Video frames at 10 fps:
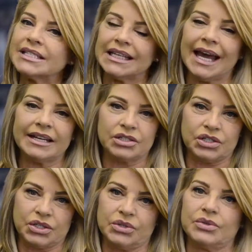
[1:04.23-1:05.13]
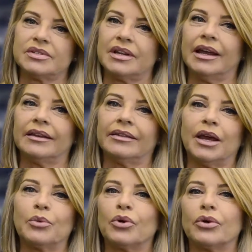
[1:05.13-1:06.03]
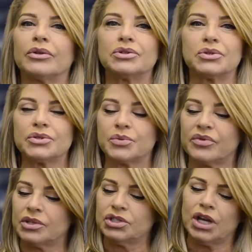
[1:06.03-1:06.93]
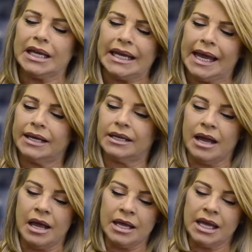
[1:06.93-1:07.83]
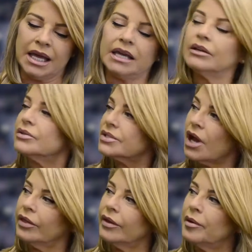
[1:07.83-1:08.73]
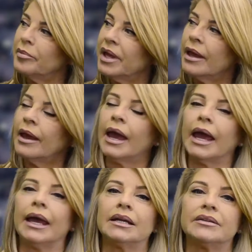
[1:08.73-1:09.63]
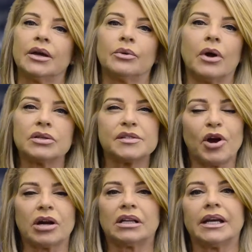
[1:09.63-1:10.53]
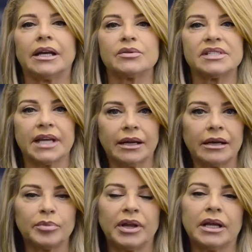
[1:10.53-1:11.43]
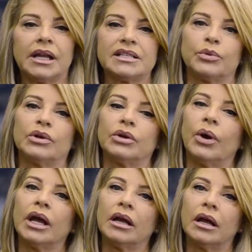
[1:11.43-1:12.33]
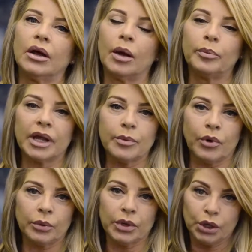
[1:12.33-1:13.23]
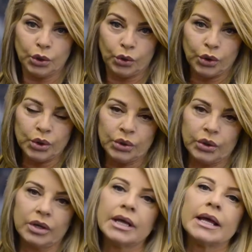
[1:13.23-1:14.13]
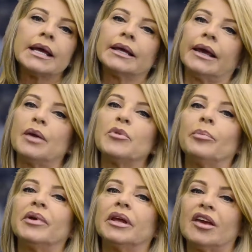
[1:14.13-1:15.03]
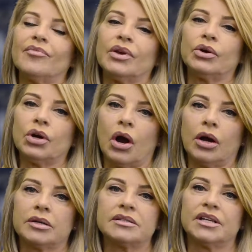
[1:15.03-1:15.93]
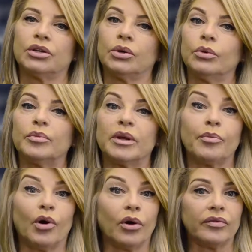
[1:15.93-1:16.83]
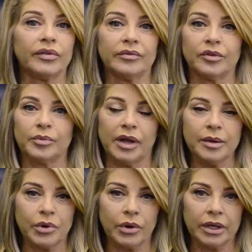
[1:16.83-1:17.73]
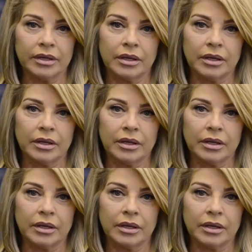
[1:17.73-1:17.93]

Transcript: Slatton shoes. And they were the shoes with the gigantic heels on them. And they were all sparkly. And I was standing in a plate glass window and a Playboy recruiter came up and gave me her card and said, you would be perfect for Playboy.